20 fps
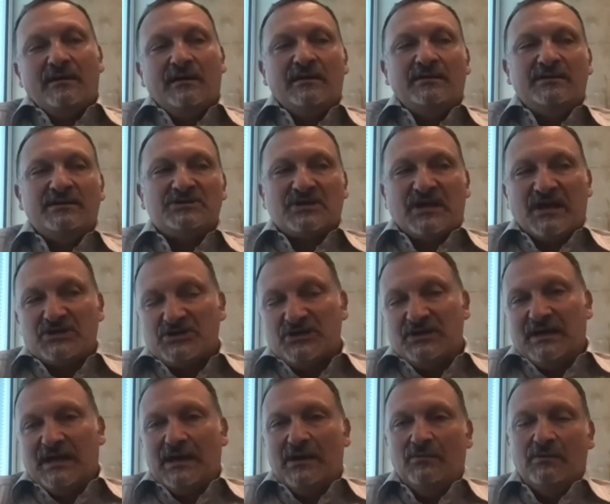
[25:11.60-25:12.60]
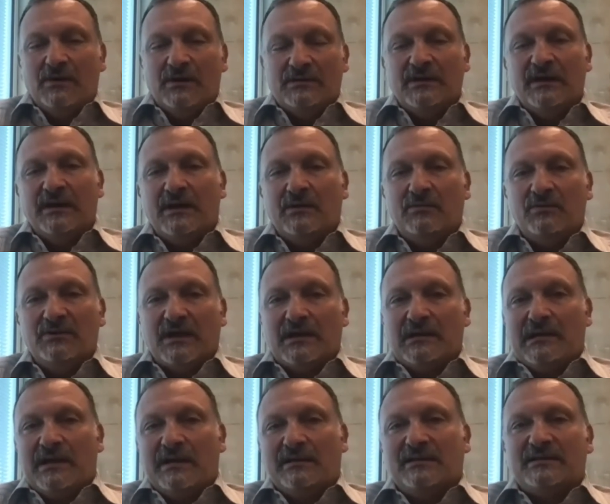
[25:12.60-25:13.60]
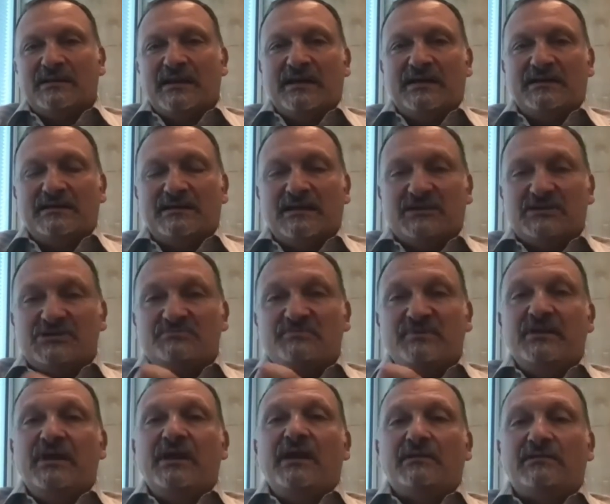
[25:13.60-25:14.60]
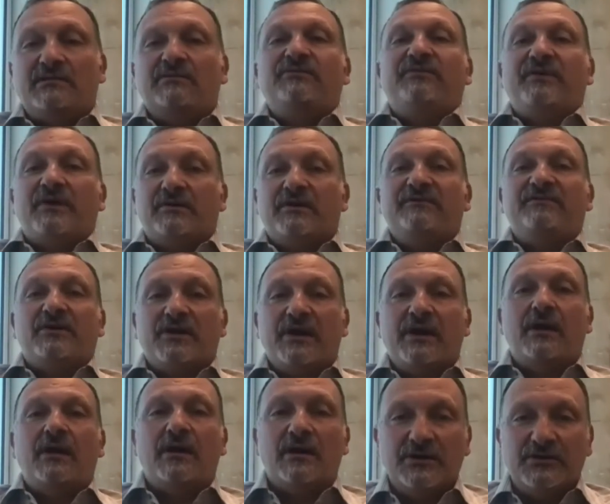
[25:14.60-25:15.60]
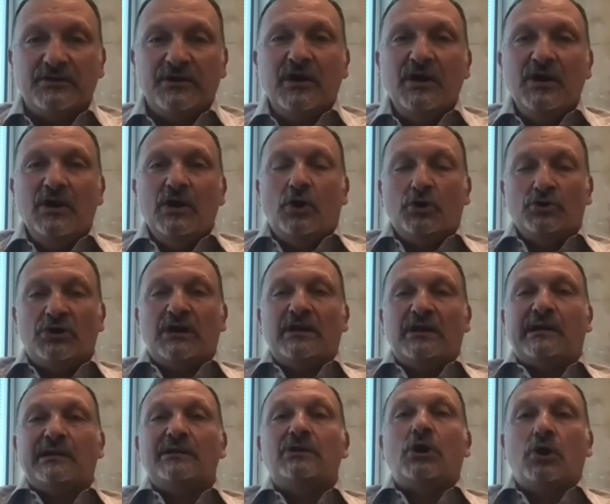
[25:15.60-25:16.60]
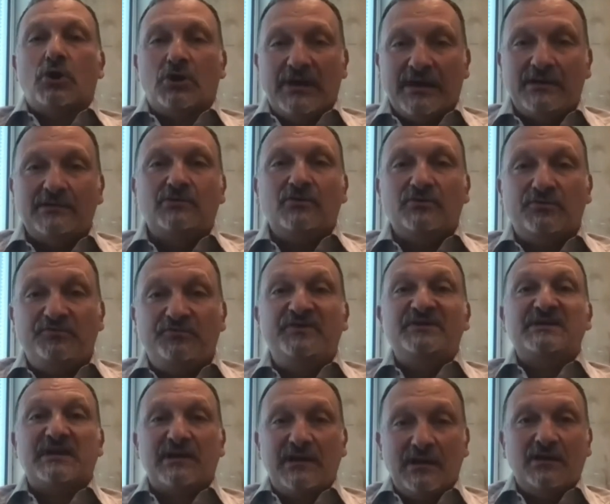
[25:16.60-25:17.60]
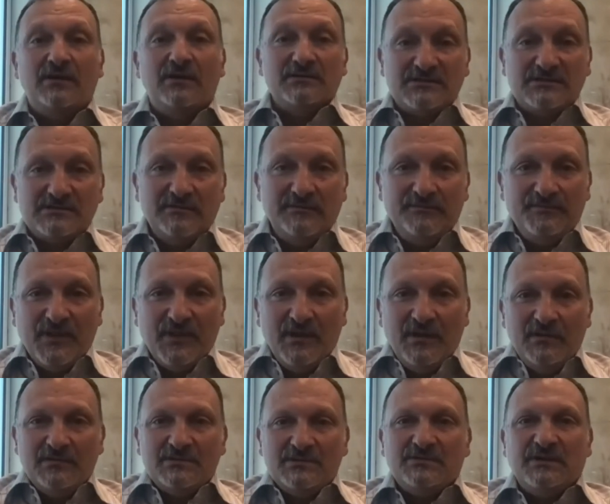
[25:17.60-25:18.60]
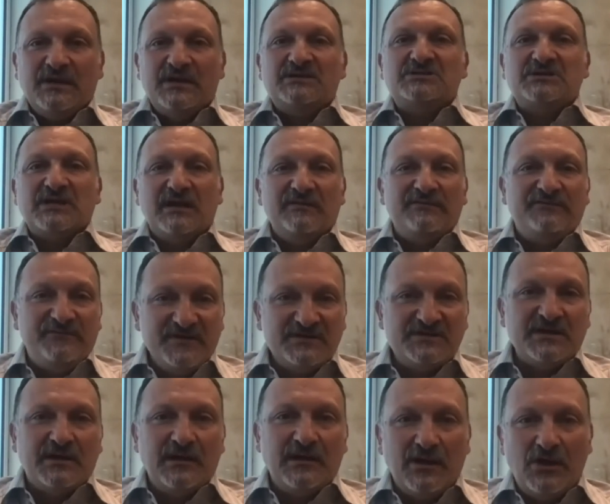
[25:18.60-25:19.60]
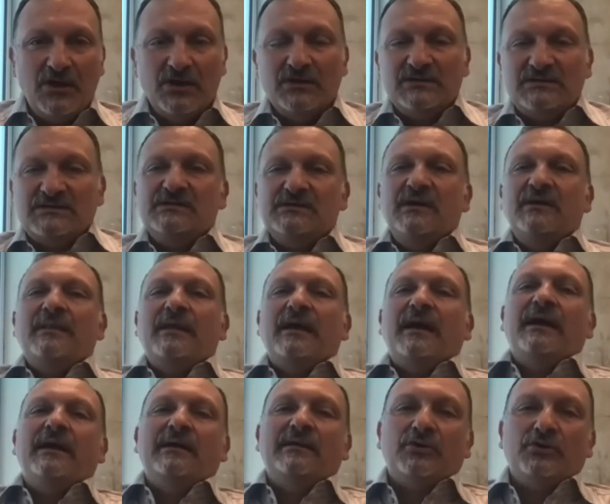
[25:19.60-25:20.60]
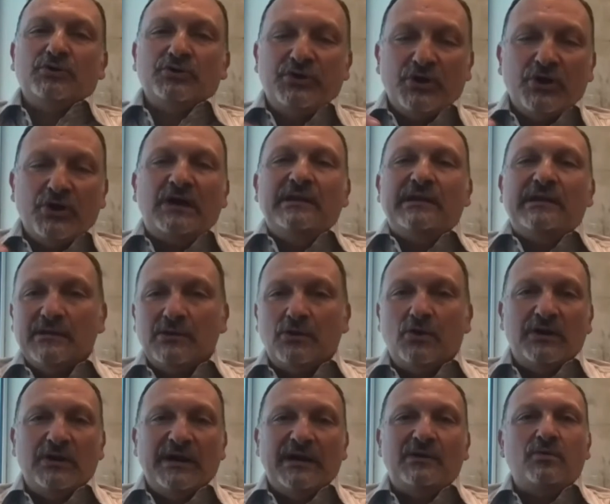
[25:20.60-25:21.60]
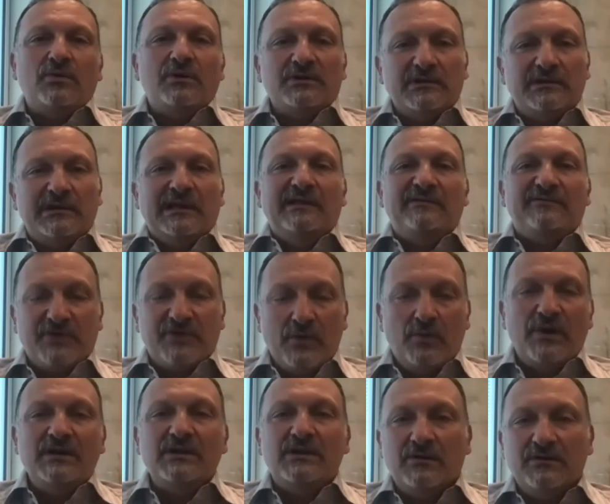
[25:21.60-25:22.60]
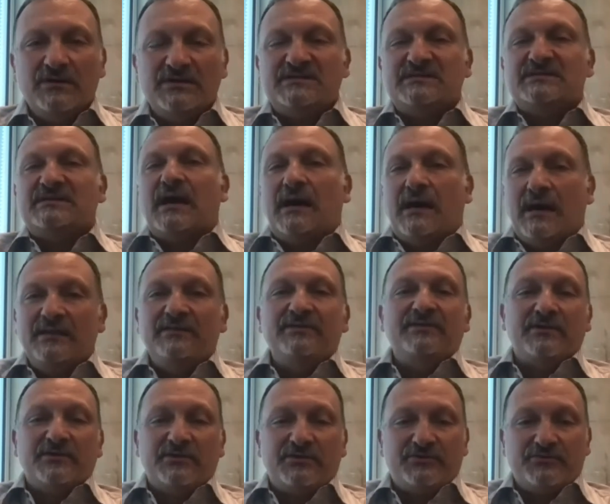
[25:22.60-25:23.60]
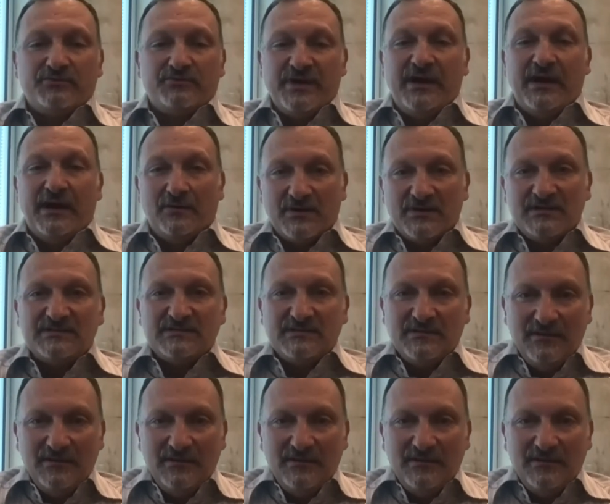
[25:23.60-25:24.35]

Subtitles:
discussion now with a client that has been hit very, very hard on click and collect on physical goods. So they sell physical goods, and on their click and collect, where the delivery window is under 3 hours,